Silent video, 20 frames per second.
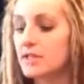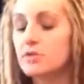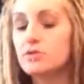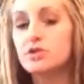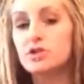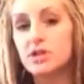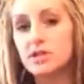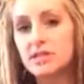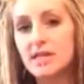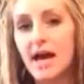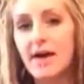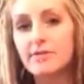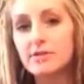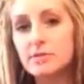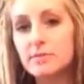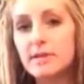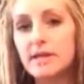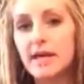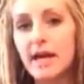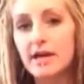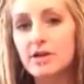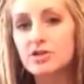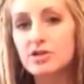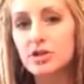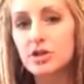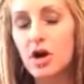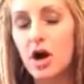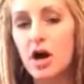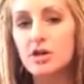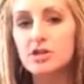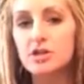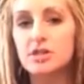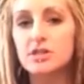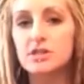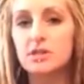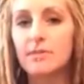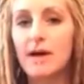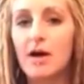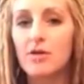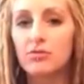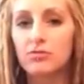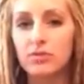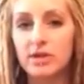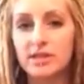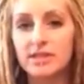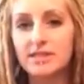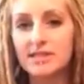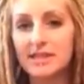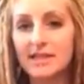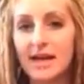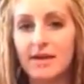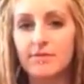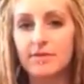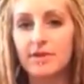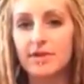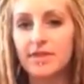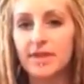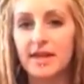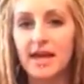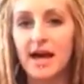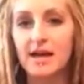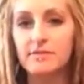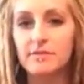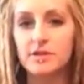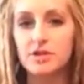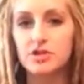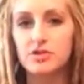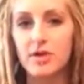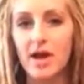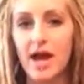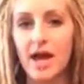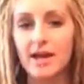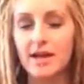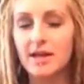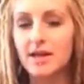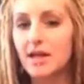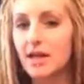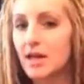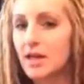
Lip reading: You just have to be extra cautious about rinsing everything out of the dread.